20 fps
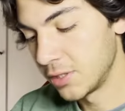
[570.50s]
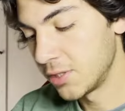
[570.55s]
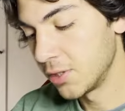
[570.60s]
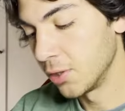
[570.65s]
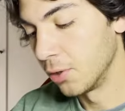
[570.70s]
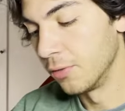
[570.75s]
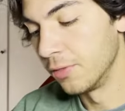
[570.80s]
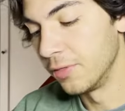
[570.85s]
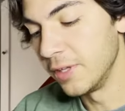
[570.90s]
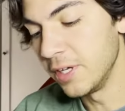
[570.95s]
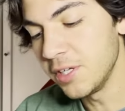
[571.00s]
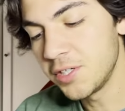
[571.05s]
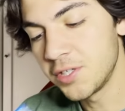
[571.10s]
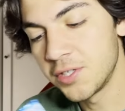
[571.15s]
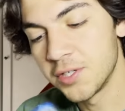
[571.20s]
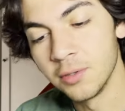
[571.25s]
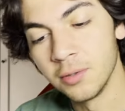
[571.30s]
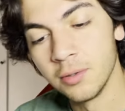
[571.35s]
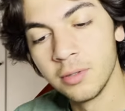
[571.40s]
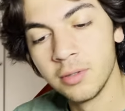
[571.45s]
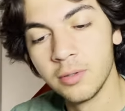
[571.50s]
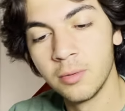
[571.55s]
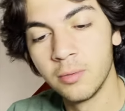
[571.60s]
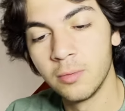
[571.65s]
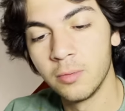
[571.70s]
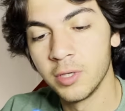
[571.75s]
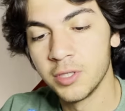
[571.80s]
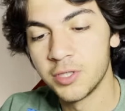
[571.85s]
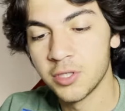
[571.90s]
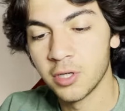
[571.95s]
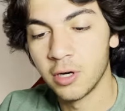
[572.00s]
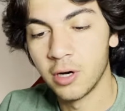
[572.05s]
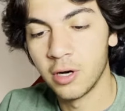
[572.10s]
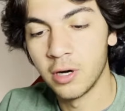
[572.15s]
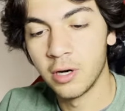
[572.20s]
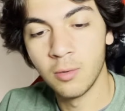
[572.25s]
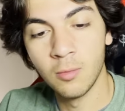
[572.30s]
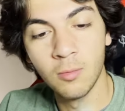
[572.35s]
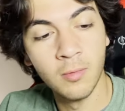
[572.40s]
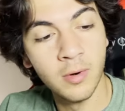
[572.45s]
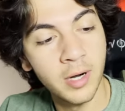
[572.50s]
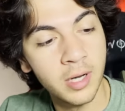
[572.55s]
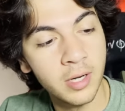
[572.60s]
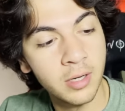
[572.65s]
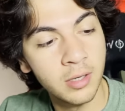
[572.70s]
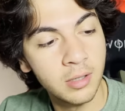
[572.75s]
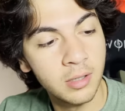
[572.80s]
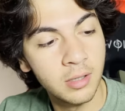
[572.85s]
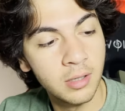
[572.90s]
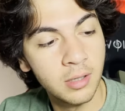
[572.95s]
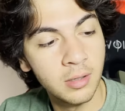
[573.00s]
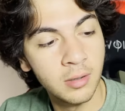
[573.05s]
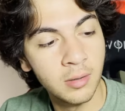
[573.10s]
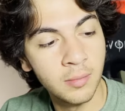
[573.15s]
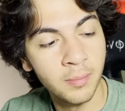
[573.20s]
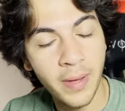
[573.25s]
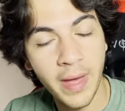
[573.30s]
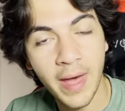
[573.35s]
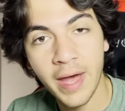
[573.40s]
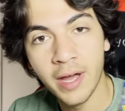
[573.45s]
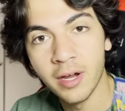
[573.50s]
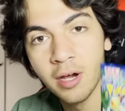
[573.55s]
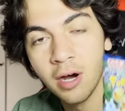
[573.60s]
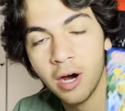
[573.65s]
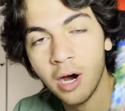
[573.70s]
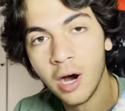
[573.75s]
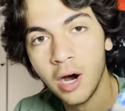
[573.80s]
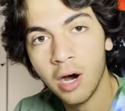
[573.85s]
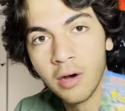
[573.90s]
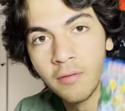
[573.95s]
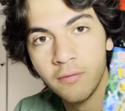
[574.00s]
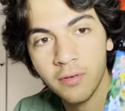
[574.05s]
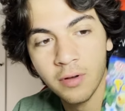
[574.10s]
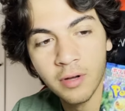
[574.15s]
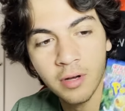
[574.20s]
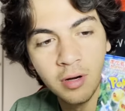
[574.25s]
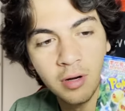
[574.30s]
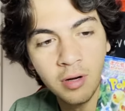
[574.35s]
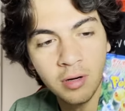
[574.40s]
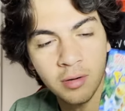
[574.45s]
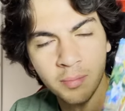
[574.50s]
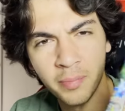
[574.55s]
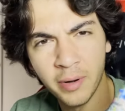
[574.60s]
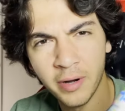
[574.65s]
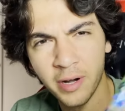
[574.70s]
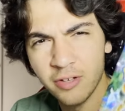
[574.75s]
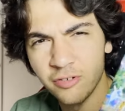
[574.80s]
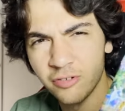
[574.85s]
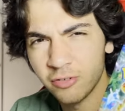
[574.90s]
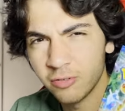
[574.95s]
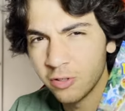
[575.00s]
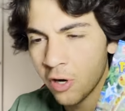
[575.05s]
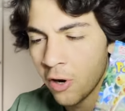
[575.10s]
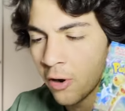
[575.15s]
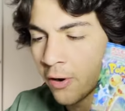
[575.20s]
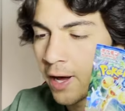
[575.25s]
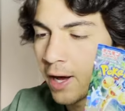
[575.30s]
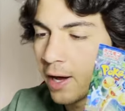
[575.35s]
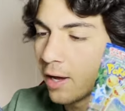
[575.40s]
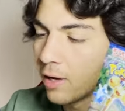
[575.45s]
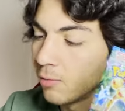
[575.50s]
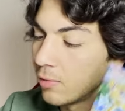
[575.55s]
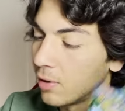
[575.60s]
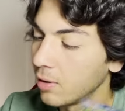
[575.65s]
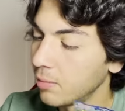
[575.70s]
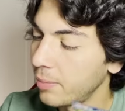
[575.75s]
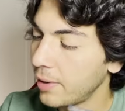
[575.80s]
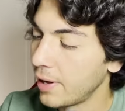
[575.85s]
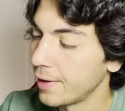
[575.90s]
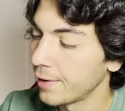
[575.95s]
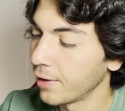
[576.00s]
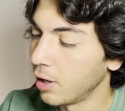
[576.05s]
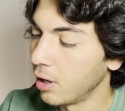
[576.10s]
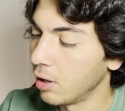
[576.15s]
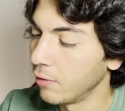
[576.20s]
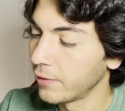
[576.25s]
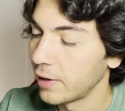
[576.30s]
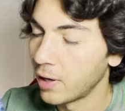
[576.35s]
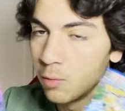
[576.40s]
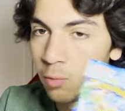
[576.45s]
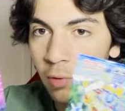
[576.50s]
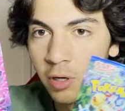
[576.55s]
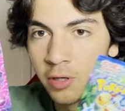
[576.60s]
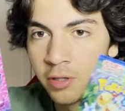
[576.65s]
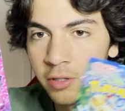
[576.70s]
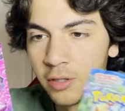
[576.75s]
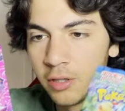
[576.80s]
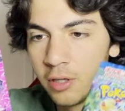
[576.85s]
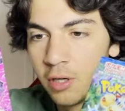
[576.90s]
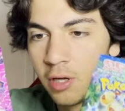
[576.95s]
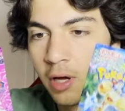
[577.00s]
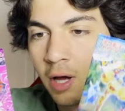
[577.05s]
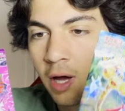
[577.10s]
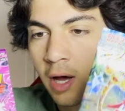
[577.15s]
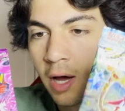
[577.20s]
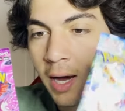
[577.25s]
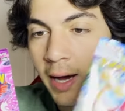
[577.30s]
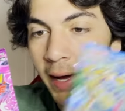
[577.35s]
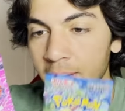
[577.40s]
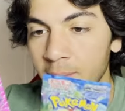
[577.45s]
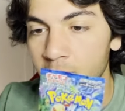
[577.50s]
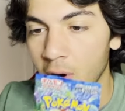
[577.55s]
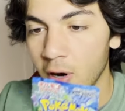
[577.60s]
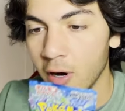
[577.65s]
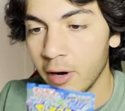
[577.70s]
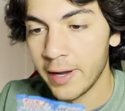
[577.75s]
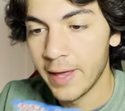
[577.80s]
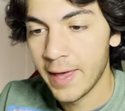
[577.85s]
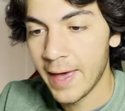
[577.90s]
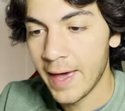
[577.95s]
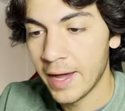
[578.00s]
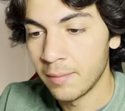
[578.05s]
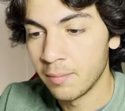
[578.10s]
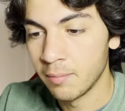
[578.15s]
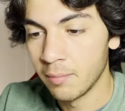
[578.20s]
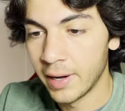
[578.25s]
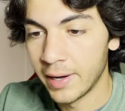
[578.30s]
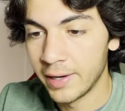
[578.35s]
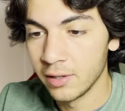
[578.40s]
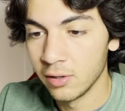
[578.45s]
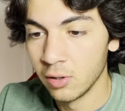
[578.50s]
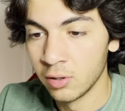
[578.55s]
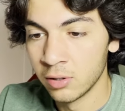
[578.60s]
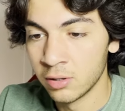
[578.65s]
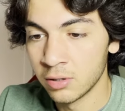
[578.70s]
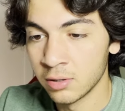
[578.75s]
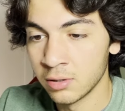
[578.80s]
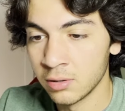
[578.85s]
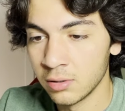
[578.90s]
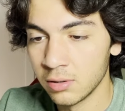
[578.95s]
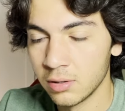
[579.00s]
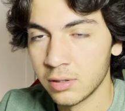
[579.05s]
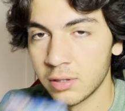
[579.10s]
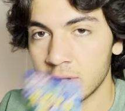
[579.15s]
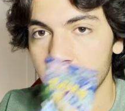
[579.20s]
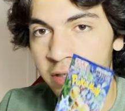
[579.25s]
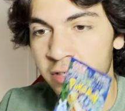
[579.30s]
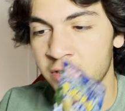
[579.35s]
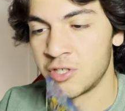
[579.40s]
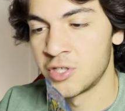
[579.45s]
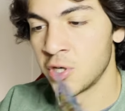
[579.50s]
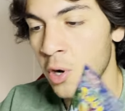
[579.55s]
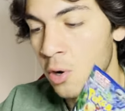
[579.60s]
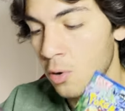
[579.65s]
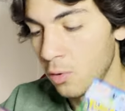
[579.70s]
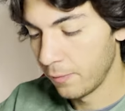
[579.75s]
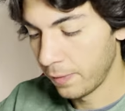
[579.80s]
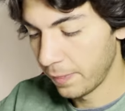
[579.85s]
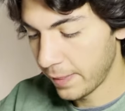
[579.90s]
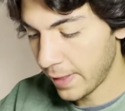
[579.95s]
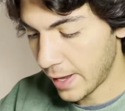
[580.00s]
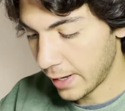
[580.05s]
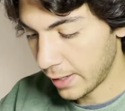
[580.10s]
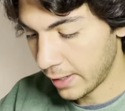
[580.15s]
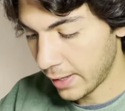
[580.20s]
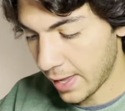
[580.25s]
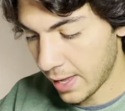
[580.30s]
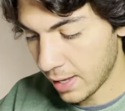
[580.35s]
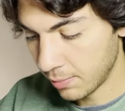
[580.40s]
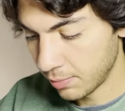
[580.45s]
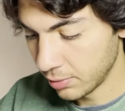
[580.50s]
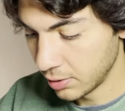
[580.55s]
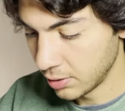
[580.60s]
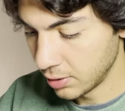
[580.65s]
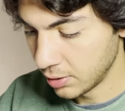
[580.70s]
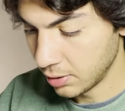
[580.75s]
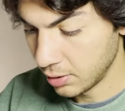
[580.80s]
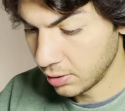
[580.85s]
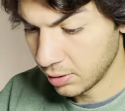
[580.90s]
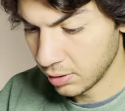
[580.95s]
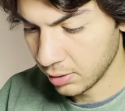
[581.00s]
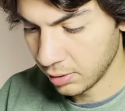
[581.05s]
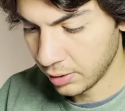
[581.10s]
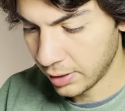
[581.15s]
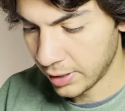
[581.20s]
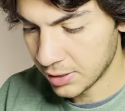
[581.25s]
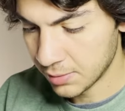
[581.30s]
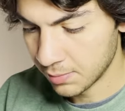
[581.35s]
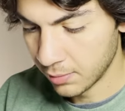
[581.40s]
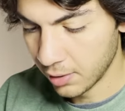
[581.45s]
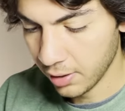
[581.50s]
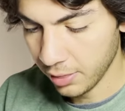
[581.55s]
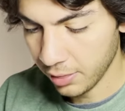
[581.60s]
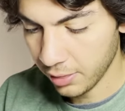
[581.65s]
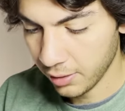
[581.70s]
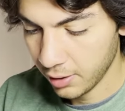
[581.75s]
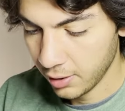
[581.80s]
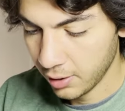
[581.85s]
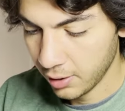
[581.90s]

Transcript: So these two, which are one uh, pack of uh, and one pack of Night Wanderer, I bought at my local car show that happened uh, last month.